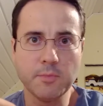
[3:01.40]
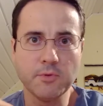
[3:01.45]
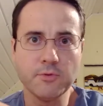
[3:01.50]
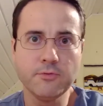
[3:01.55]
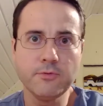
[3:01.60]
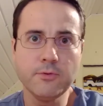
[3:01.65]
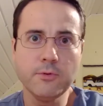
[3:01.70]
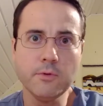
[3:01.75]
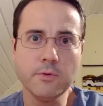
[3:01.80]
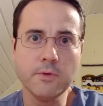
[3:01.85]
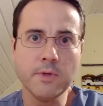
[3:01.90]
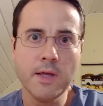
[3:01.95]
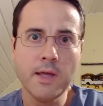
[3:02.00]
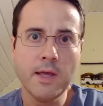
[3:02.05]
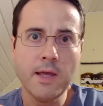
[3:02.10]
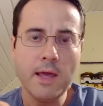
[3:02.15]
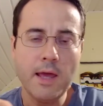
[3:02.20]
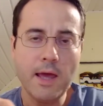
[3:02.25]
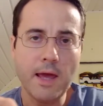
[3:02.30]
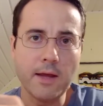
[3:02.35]
of food,
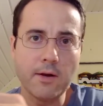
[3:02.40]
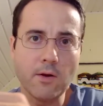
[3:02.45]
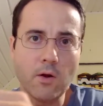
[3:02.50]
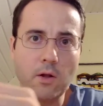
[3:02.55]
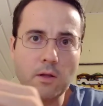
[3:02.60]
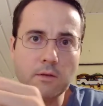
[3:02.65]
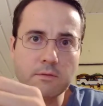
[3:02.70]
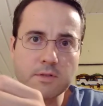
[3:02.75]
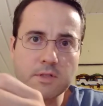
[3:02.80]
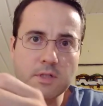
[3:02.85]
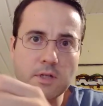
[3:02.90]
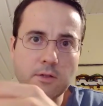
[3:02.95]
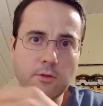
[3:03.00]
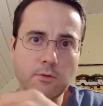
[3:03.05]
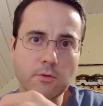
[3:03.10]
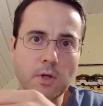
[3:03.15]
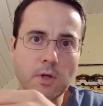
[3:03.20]
and all of a sudden you